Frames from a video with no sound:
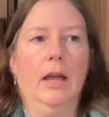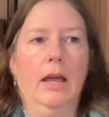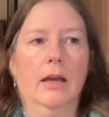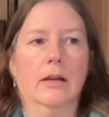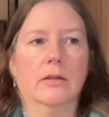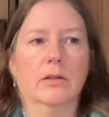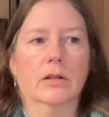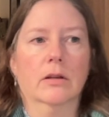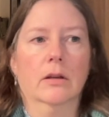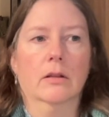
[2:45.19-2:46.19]

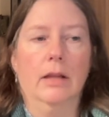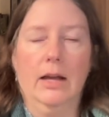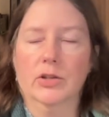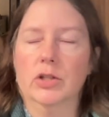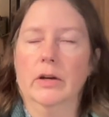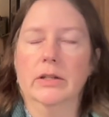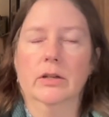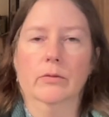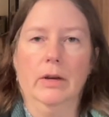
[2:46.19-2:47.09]
and last year i did a